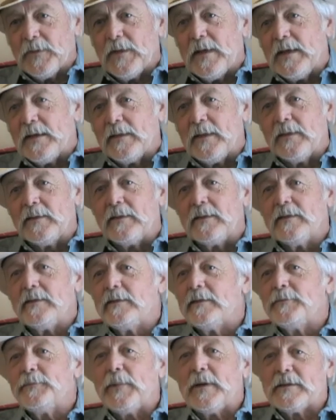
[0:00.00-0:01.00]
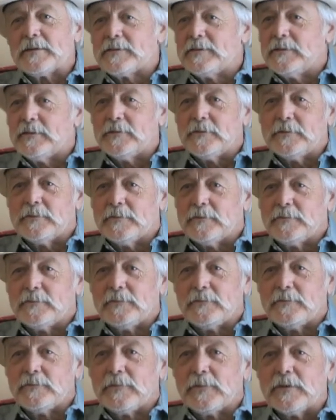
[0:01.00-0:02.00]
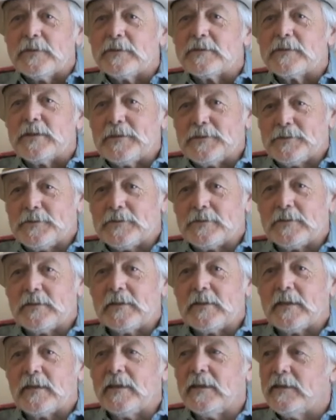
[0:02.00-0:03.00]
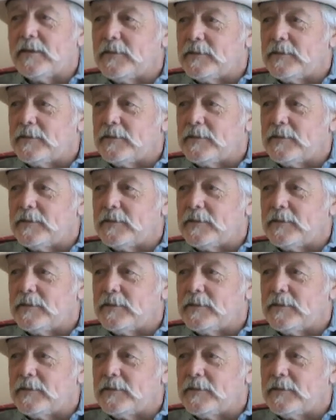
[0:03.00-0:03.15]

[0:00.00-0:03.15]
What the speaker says: that, and the Indian makes no concessions to the kid.